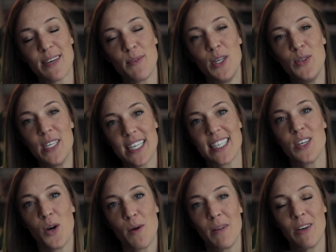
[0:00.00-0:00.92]
someone who
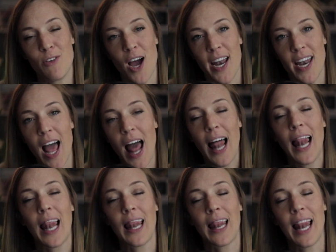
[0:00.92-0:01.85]
doesn't normally run,
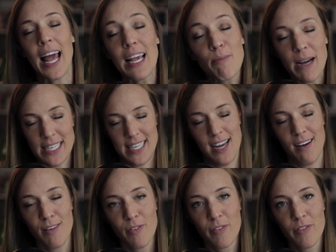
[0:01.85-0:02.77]
like
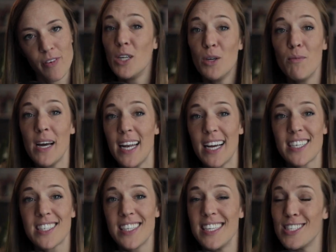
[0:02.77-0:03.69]
myself, you might
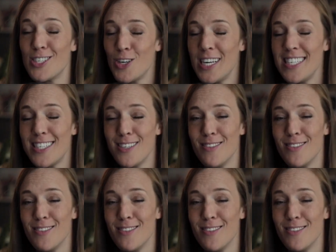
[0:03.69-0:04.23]
actually enjoy it